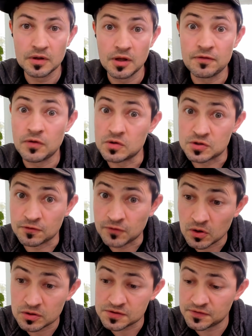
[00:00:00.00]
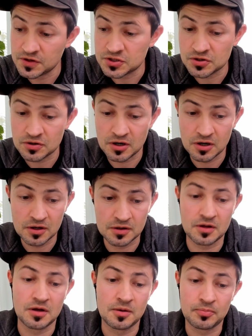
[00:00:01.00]
If you use the photos feature
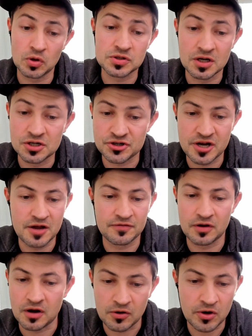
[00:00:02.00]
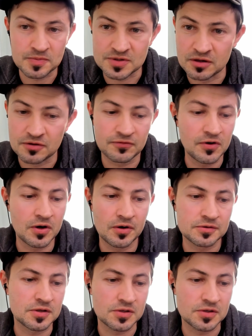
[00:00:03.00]
on Proton Drive, it encrypts all the photos.